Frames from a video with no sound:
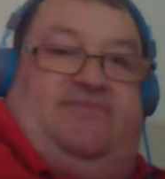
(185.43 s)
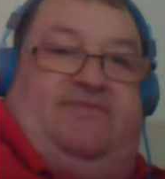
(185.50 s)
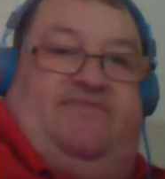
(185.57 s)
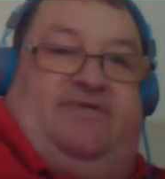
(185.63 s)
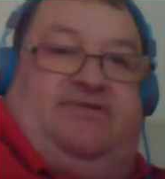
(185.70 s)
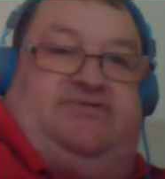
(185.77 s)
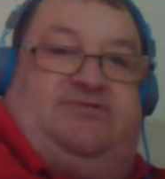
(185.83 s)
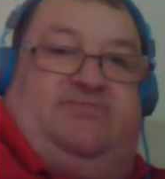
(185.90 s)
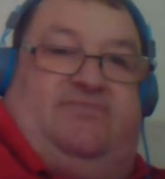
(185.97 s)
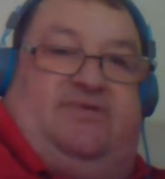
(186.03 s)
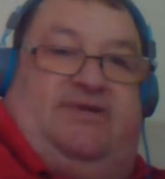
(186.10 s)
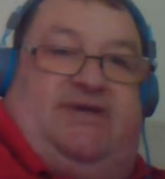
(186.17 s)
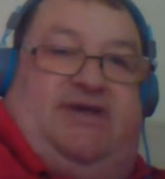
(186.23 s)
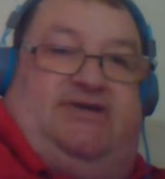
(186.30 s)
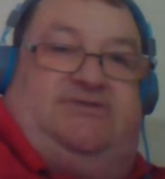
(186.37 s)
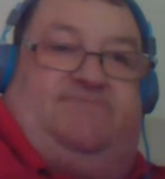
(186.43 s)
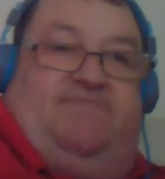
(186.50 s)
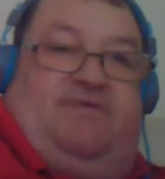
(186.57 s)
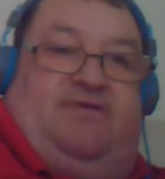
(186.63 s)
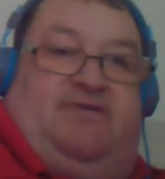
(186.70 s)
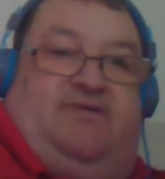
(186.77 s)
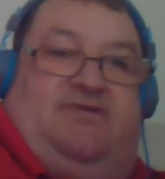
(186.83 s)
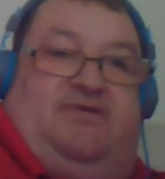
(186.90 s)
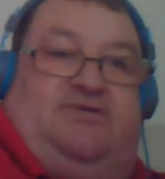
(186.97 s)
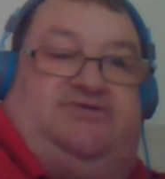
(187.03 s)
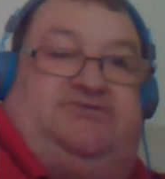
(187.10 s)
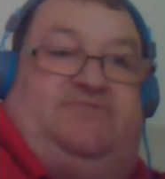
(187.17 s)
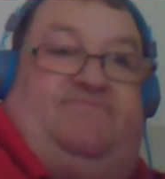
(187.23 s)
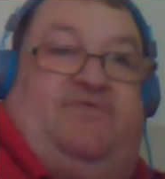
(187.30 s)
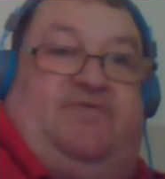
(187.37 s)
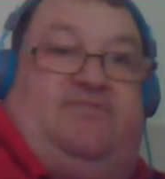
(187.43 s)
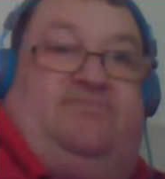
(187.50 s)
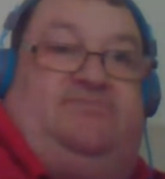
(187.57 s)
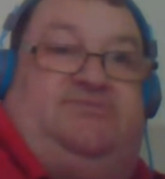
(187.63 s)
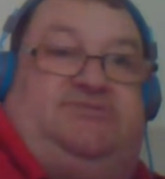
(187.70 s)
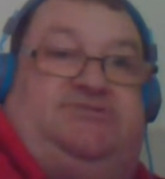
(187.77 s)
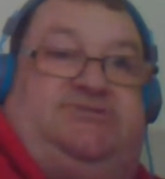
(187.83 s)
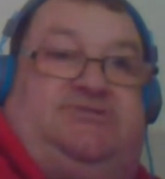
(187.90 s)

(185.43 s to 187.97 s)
everything to our guests, but I suppose